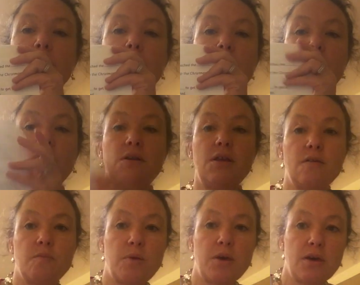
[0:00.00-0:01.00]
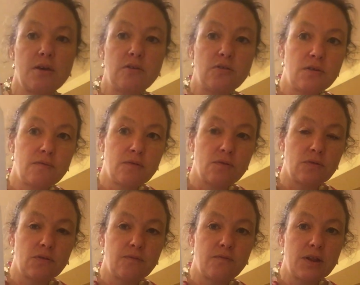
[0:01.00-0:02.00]
Then on the next page, you've got
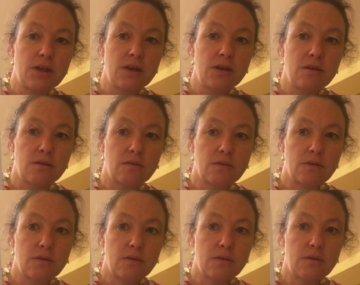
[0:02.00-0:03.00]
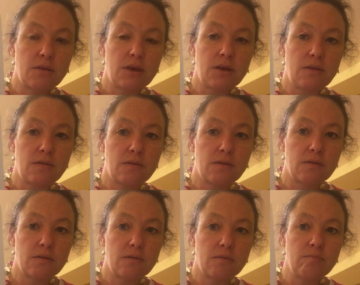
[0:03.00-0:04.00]
to fill in these
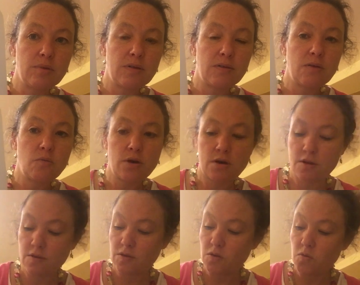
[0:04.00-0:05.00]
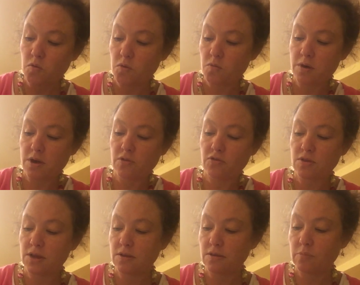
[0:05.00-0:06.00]
missing words and all the words you
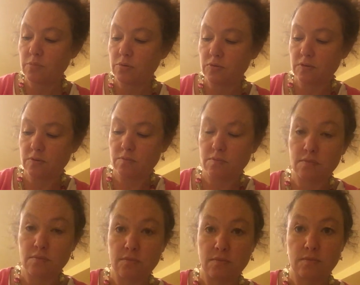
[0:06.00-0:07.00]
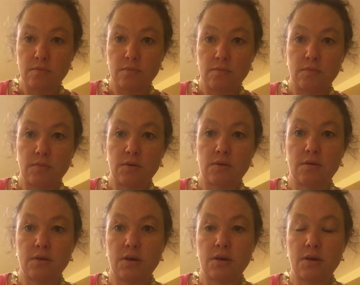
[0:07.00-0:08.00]
need at the bottom.
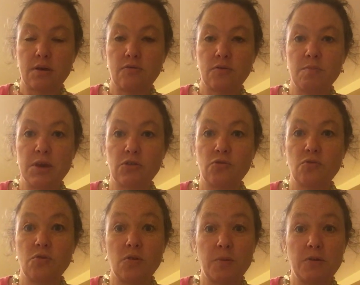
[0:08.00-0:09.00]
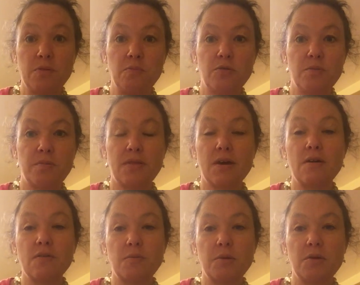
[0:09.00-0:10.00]
Okay, just make sure you spell them properly. They
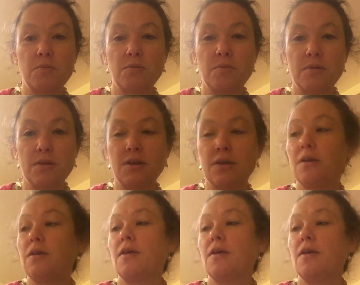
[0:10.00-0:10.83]
are spelt properly.